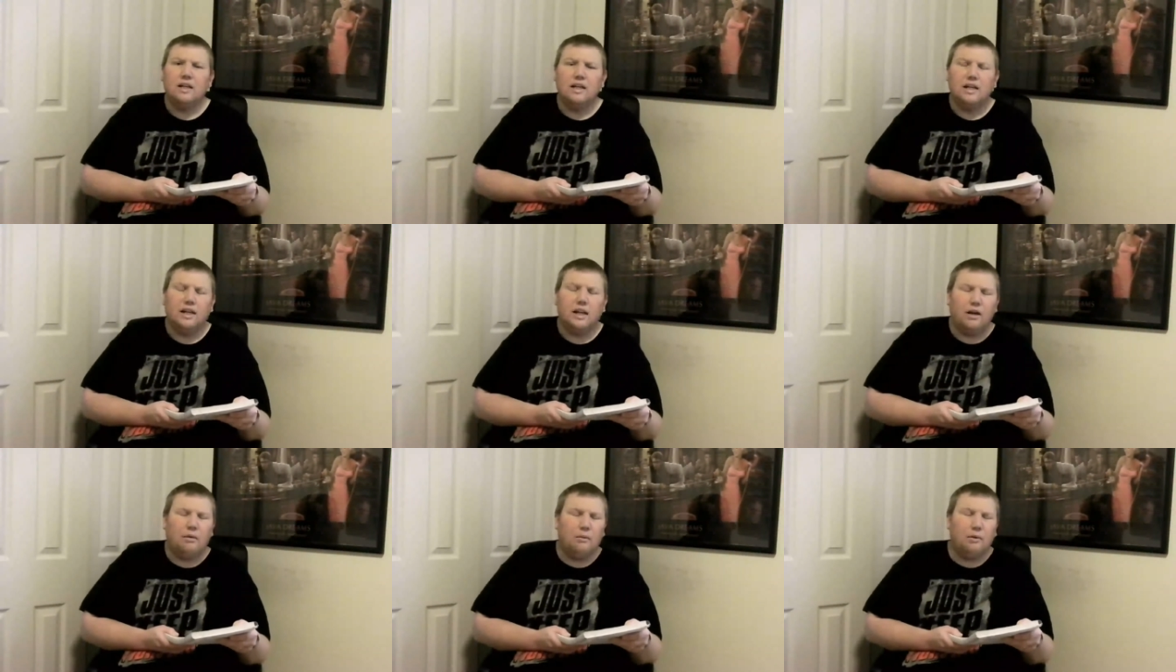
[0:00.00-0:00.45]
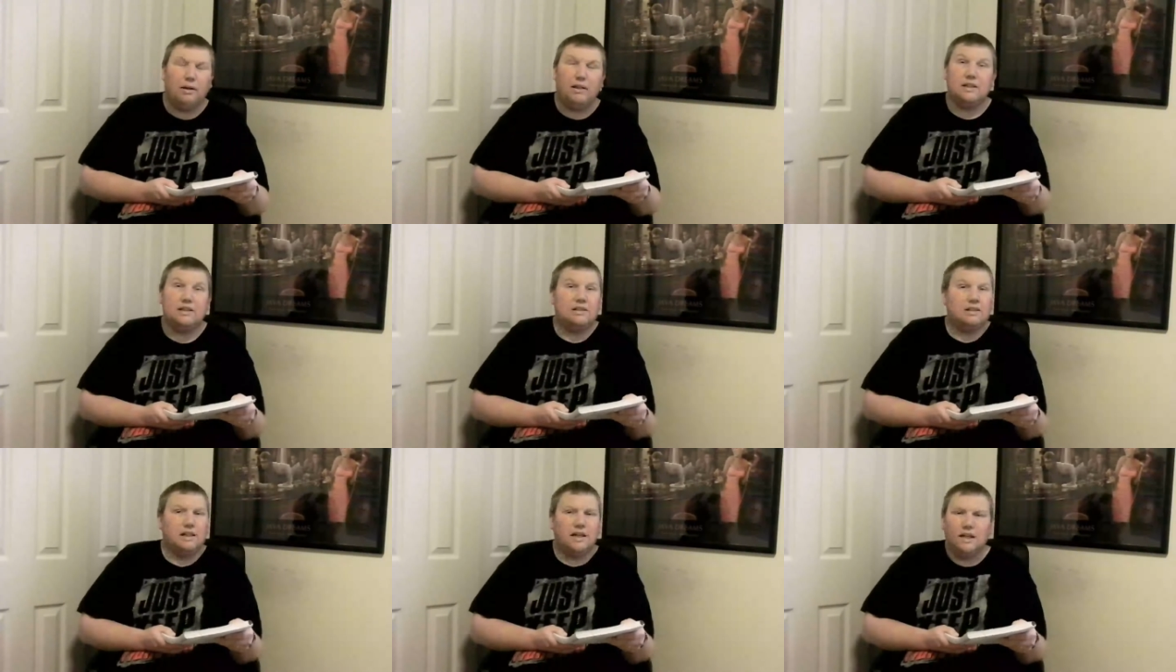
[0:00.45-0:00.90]
Can't wait to
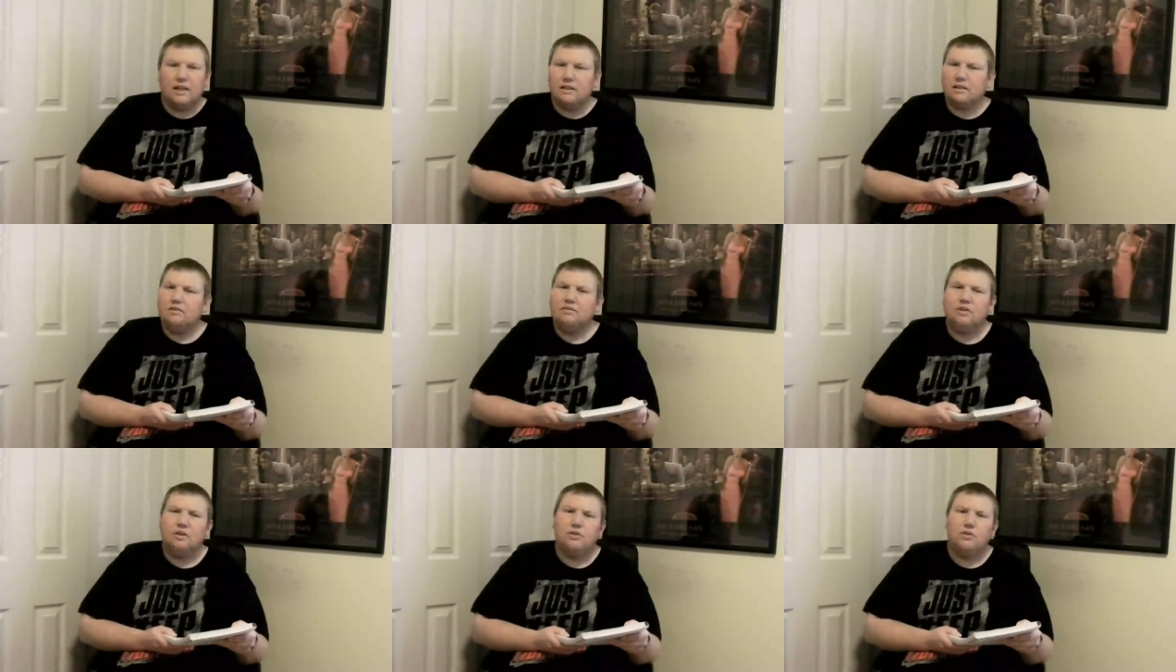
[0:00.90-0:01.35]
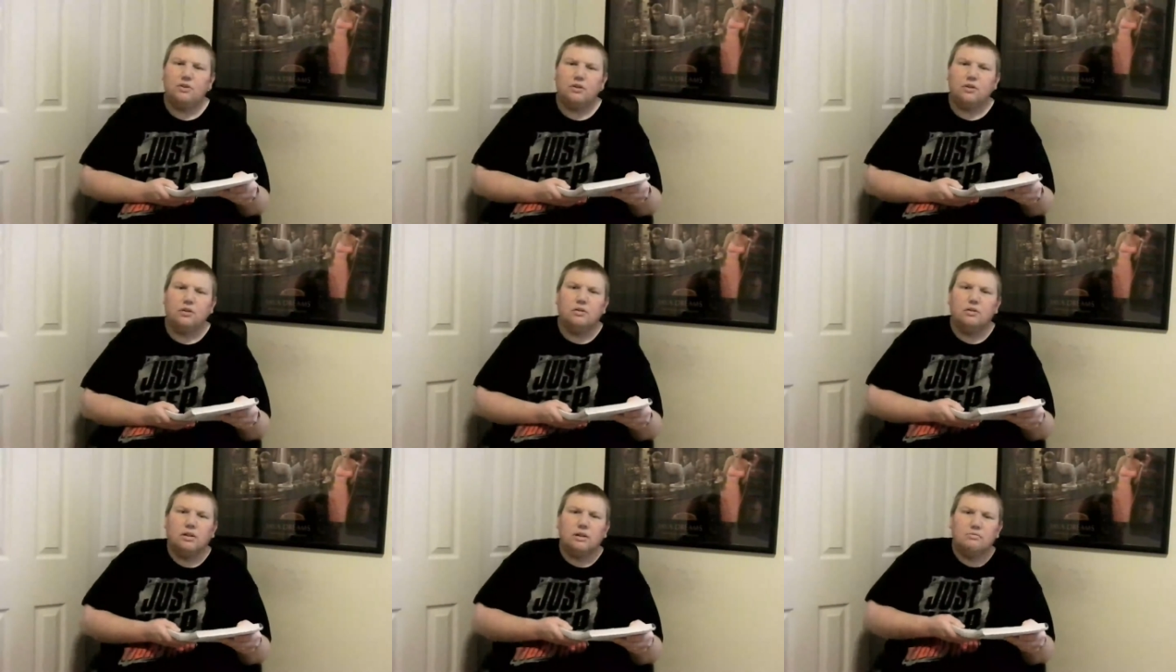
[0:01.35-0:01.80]
see how his
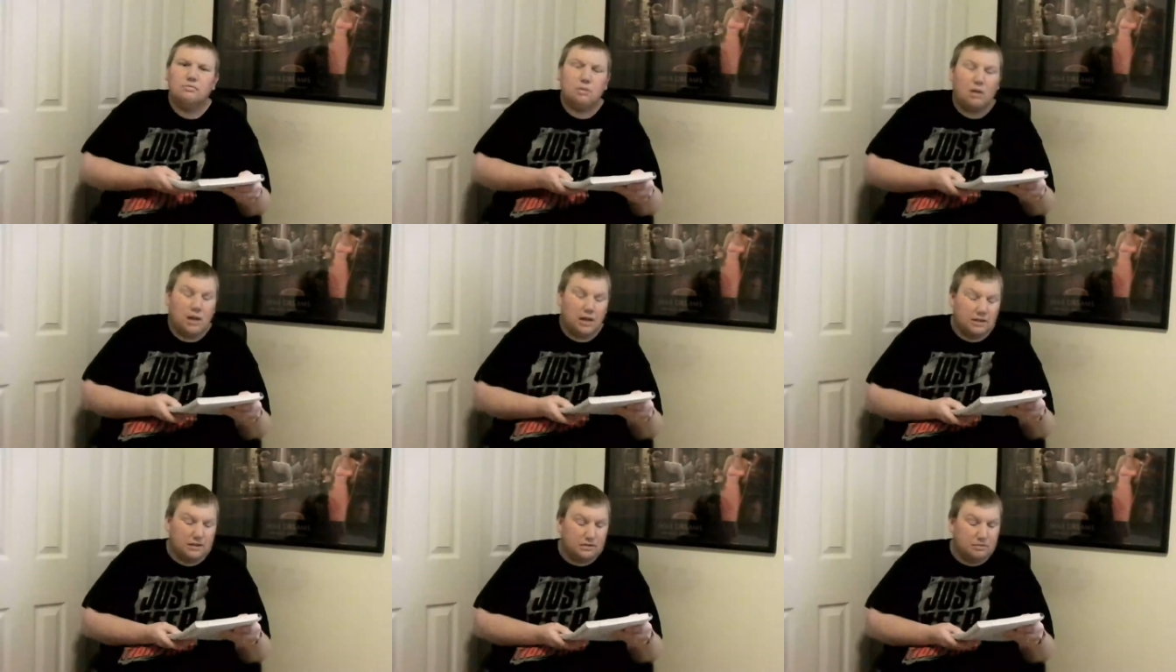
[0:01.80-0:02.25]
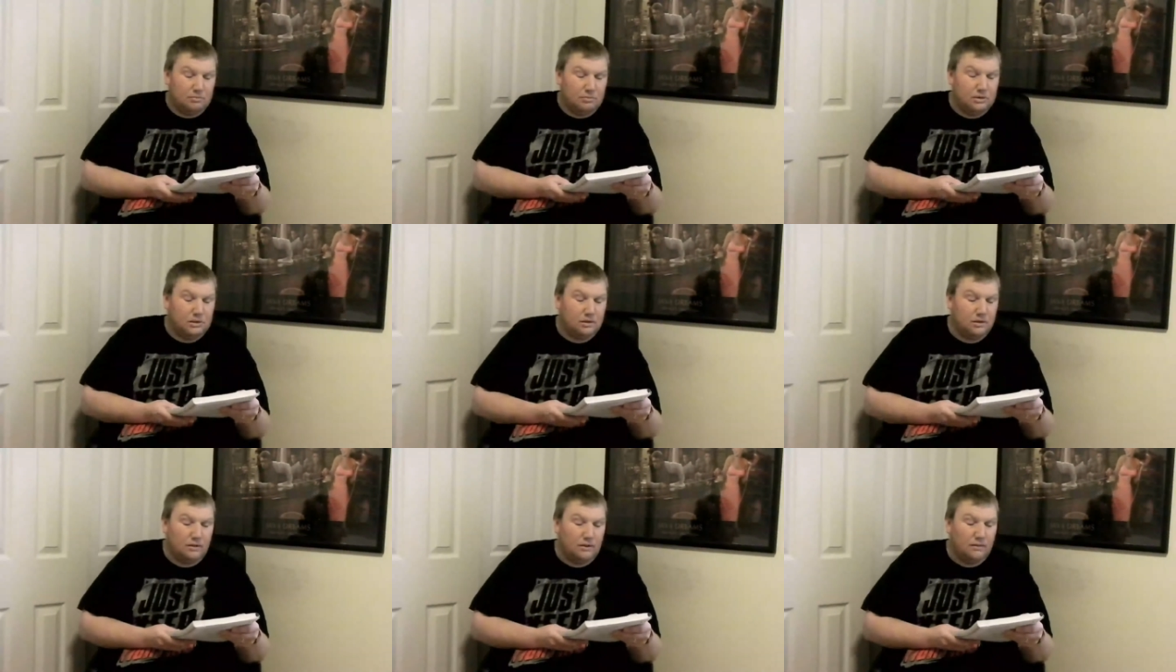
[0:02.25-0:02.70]
future it blossoms.